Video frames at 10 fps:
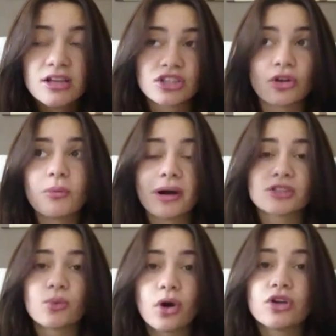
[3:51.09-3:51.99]
So no
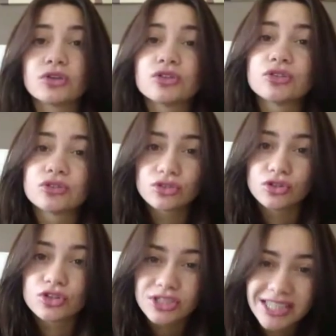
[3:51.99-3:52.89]
matter what your
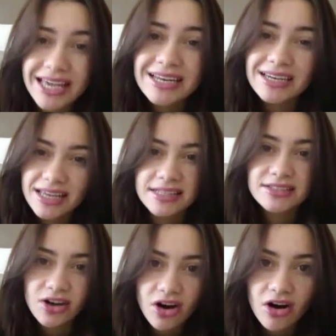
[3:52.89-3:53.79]
skin
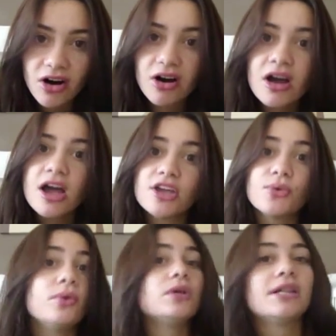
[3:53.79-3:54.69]
needs are,
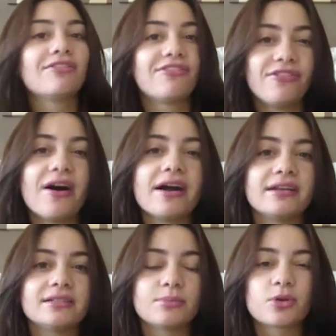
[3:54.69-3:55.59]
you will
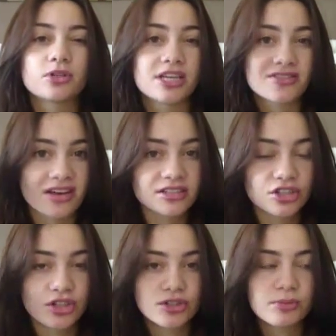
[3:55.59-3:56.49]
find a product that's
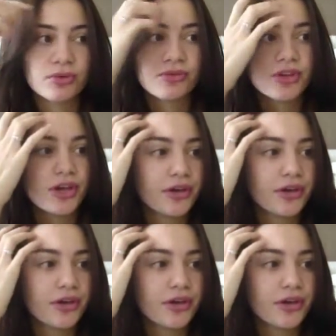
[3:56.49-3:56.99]
suitable for